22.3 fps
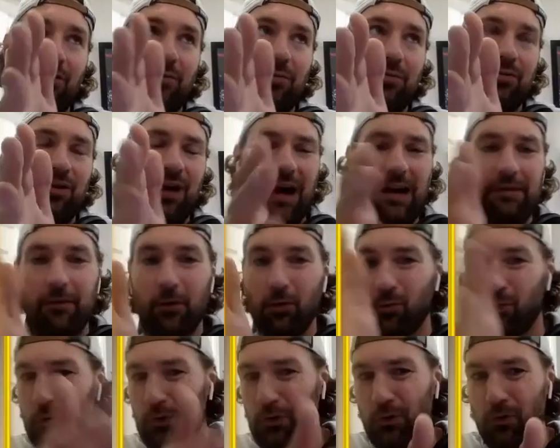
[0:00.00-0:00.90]
private
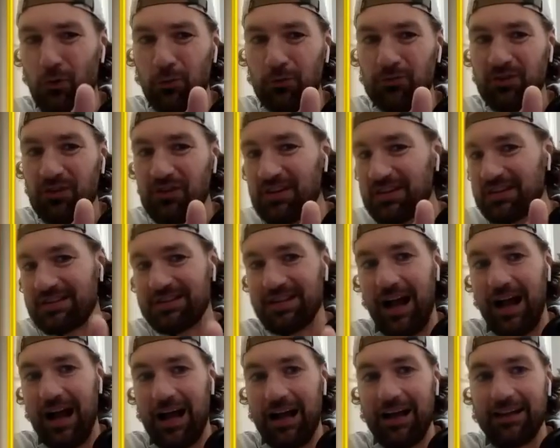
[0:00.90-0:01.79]
room to the
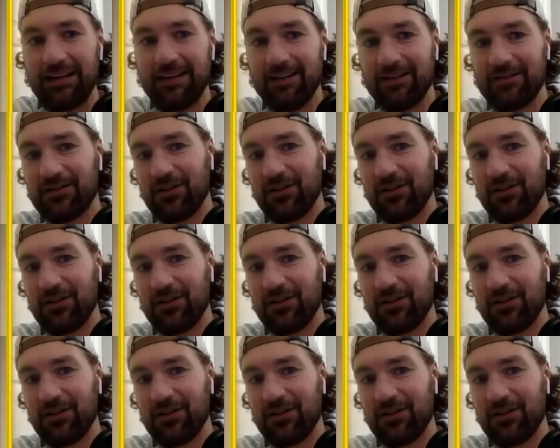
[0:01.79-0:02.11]
side.